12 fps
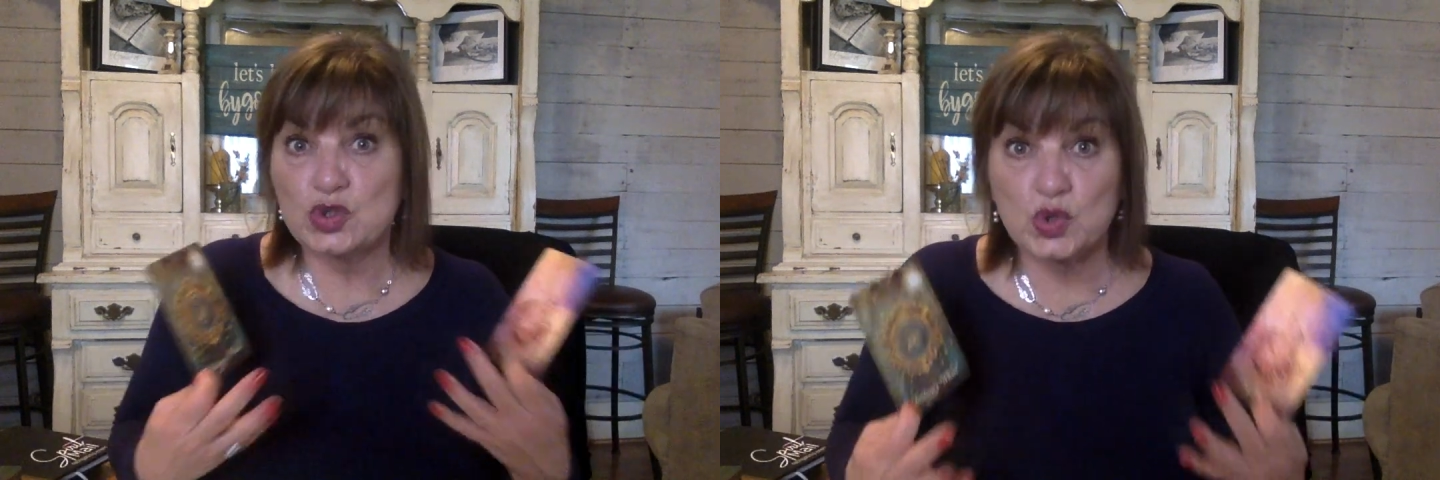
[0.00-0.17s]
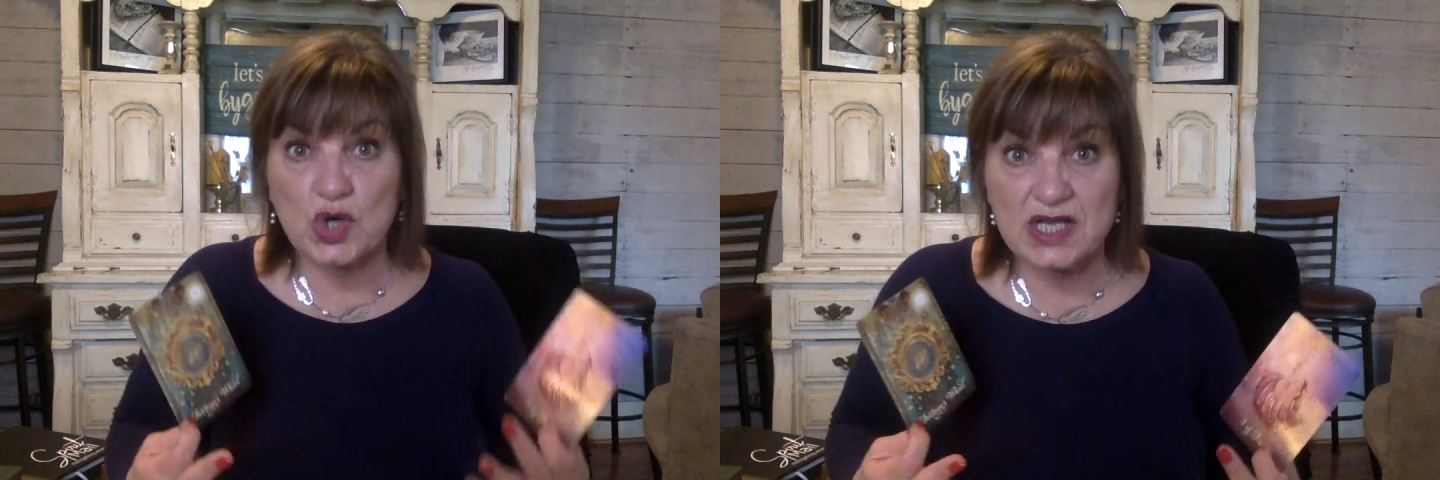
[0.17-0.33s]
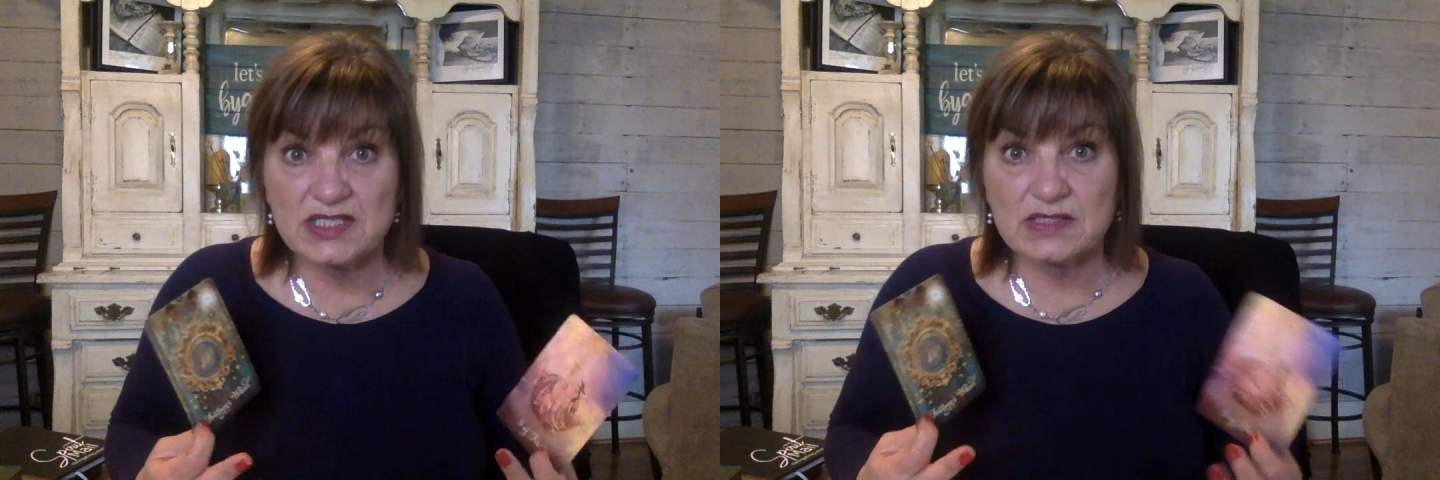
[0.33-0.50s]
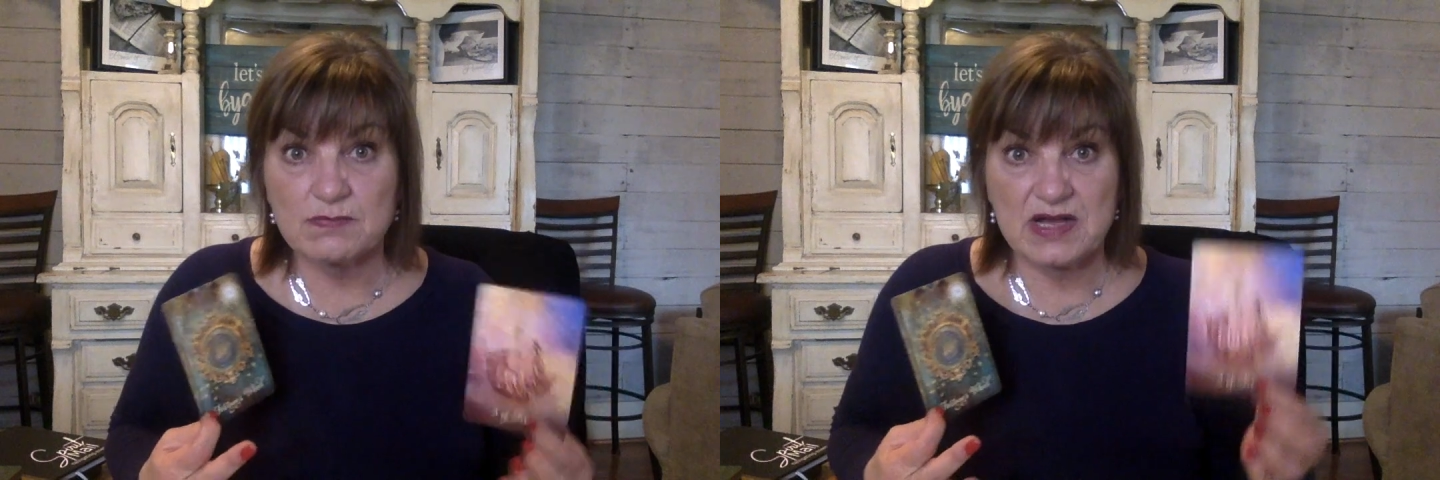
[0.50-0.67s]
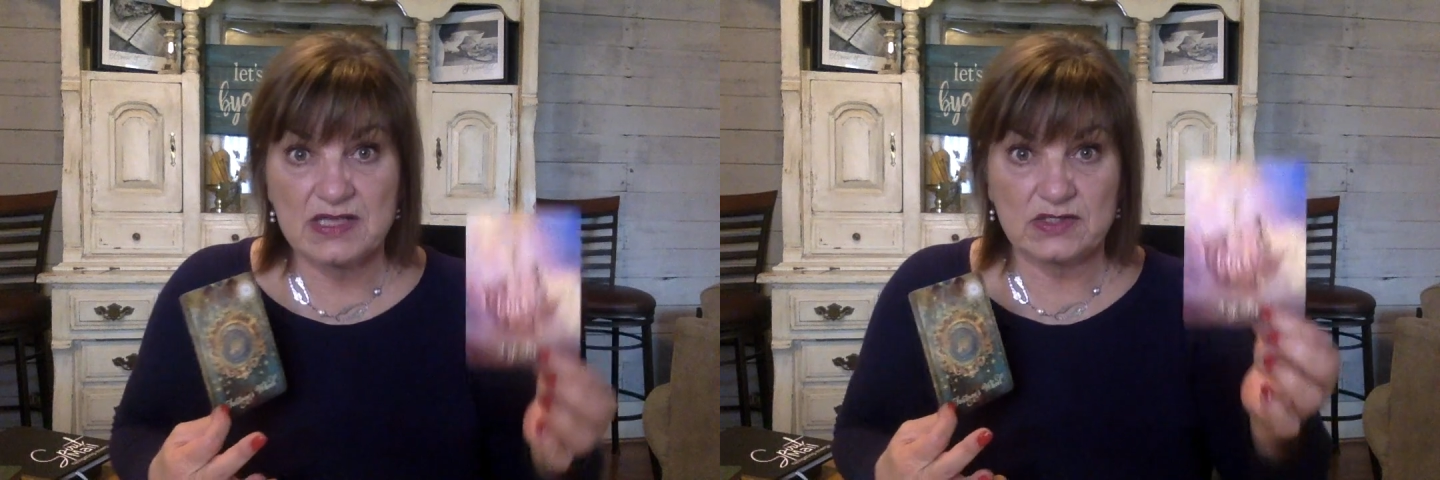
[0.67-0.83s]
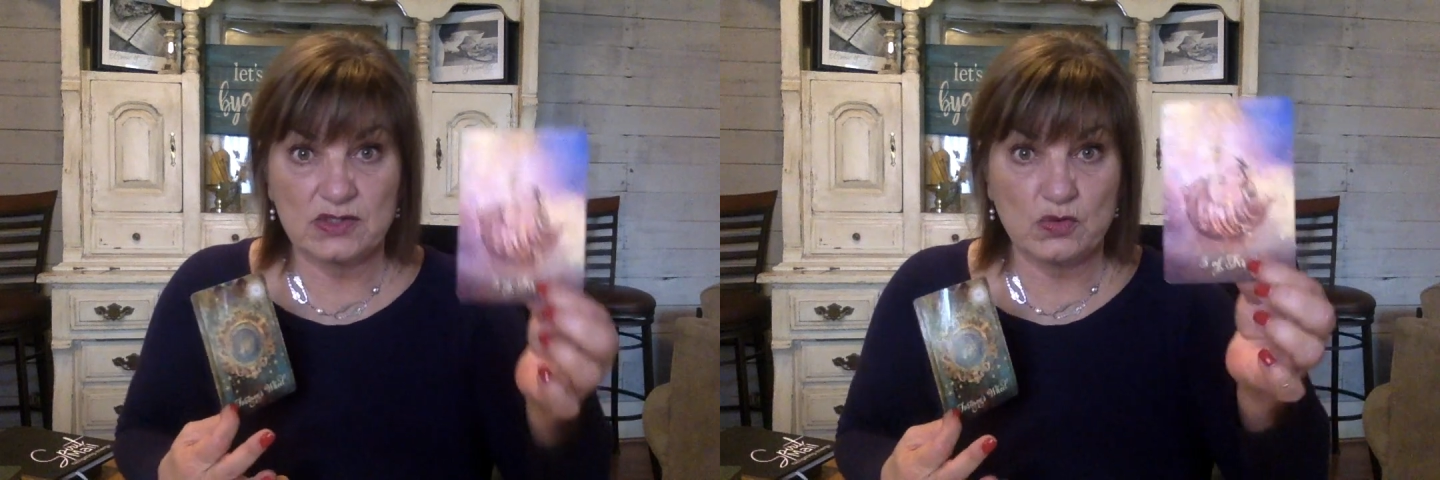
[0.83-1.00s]
trust
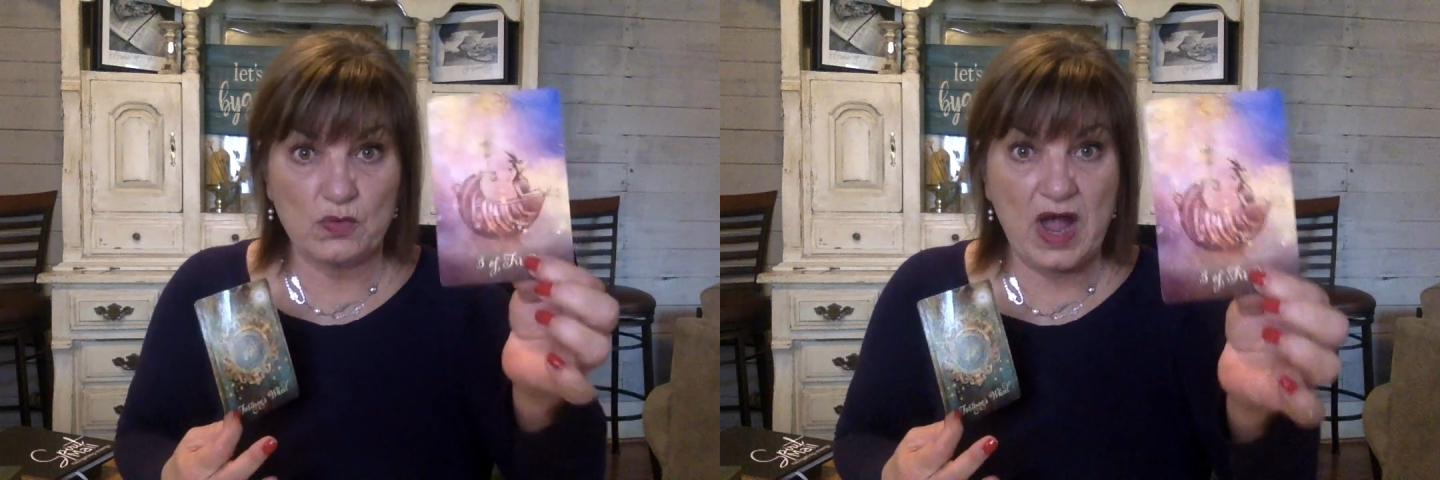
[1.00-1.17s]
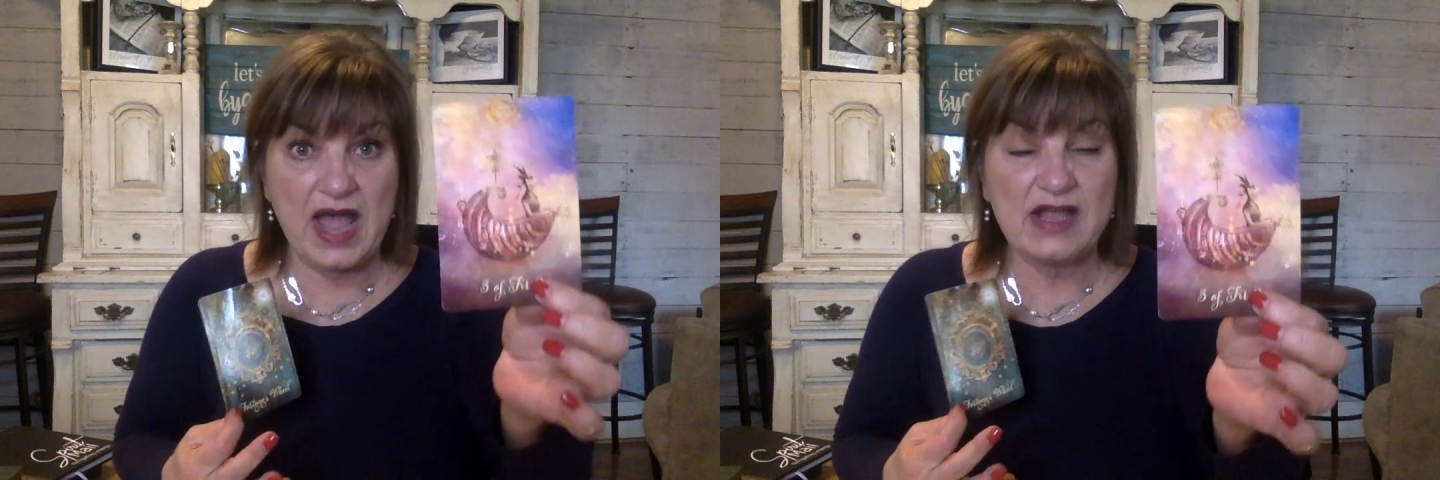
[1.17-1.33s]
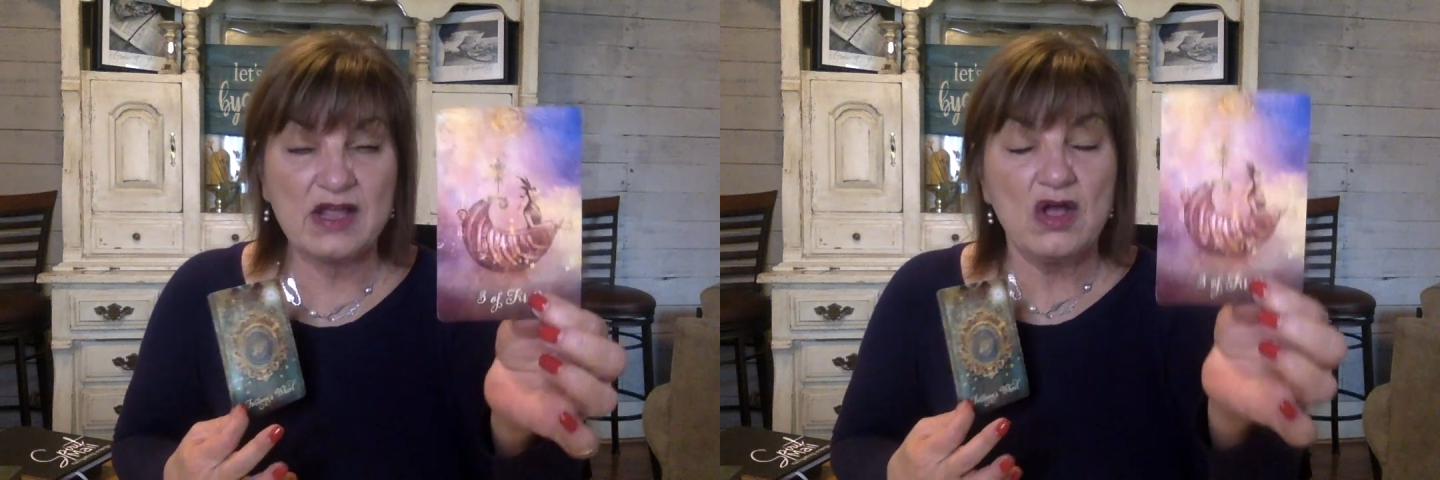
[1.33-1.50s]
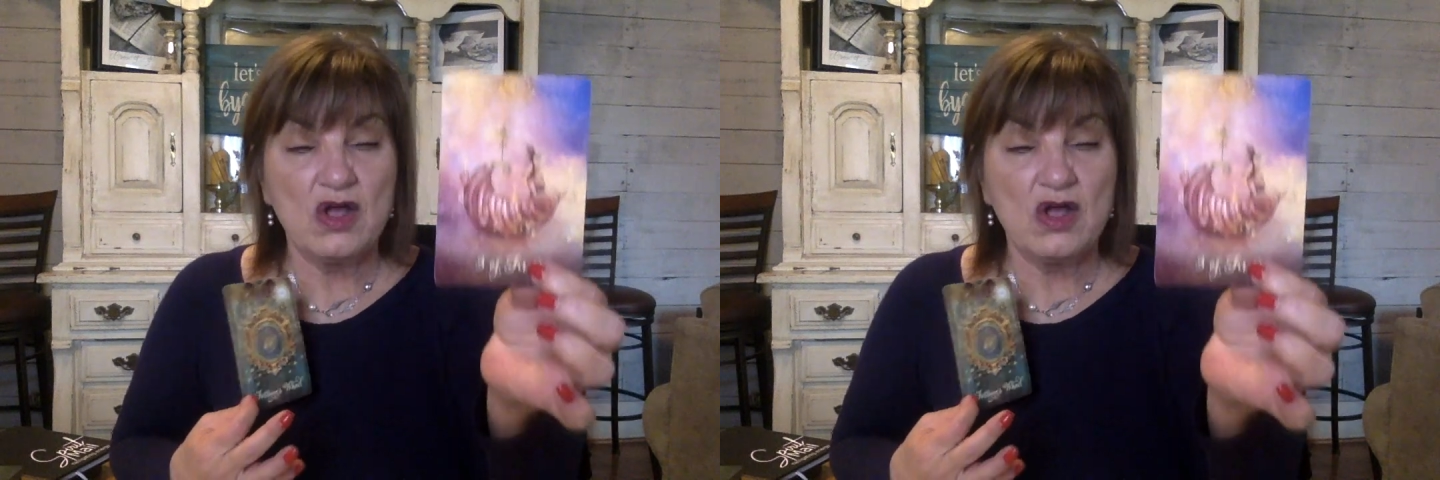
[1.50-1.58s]
muscle, right?